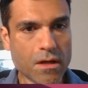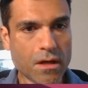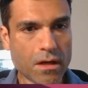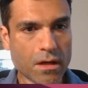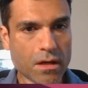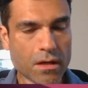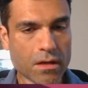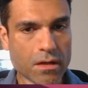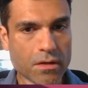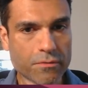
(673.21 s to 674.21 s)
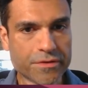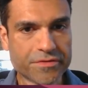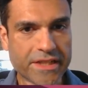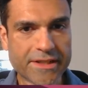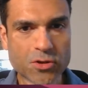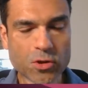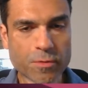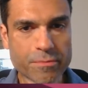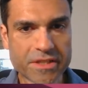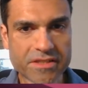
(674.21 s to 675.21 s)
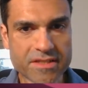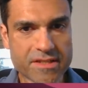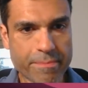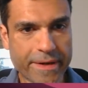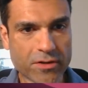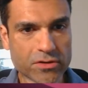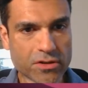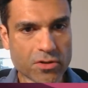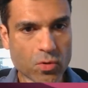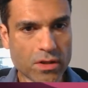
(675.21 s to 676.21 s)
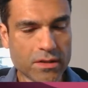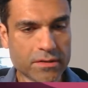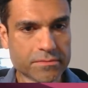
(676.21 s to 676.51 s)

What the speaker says: We've said tool permissions depend on the role,